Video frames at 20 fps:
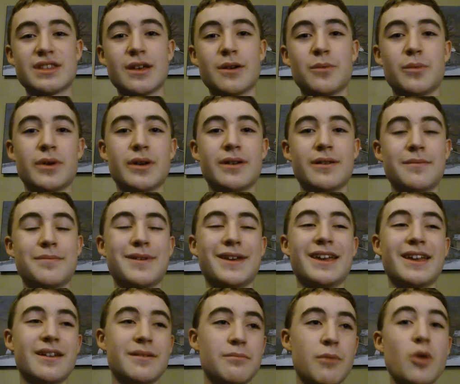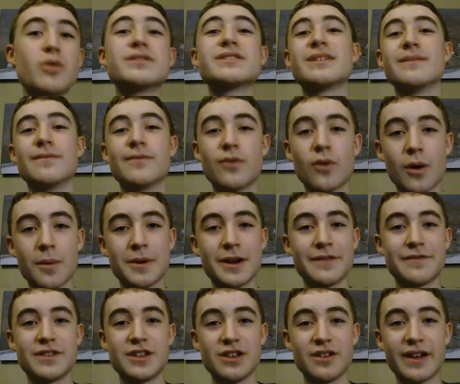that would be most
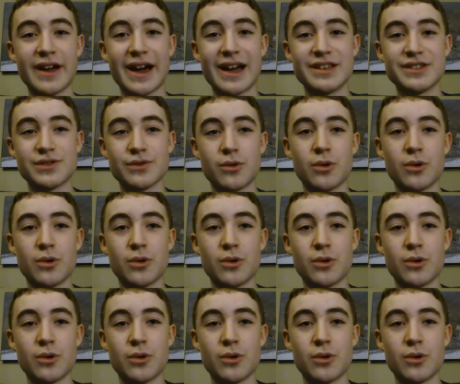informative to you guys